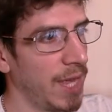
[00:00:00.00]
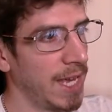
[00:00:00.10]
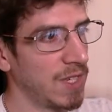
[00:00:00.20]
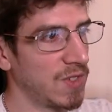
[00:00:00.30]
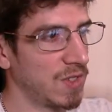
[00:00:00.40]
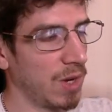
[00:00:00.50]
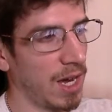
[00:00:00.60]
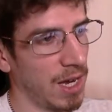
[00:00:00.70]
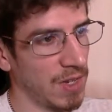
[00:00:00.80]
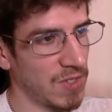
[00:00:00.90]

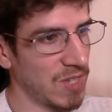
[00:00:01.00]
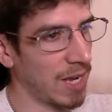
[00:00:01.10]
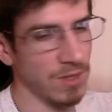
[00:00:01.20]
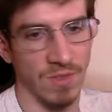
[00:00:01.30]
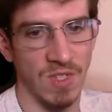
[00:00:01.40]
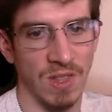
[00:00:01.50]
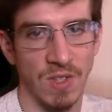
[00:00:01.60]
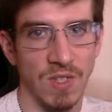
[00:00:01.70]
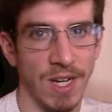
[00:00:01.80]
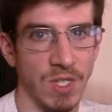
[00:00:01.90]
sounds of
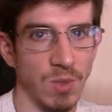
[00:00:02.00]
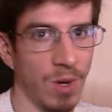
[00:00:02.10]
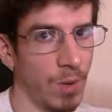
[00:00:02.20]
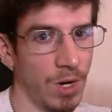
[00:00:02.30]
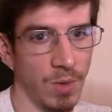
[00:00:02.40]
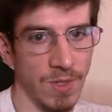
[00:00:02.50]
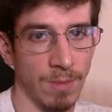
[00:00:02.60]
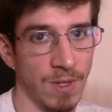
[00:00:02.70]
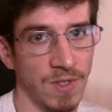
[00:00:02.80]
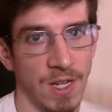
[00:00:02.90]
synthesizers when I want to know what
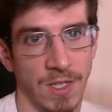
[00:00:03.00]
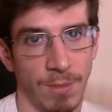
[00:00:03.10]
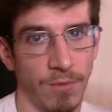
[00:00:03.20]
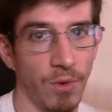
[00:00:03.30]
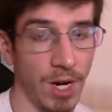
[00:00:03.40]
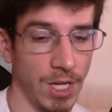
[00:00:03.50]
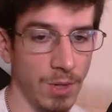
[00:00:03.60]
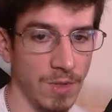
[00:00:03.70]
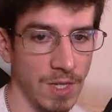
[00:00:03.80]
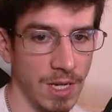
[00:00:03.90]
something sounds like before I
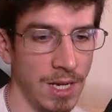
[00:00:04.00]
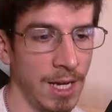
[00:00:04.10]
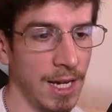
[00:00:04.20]
use it.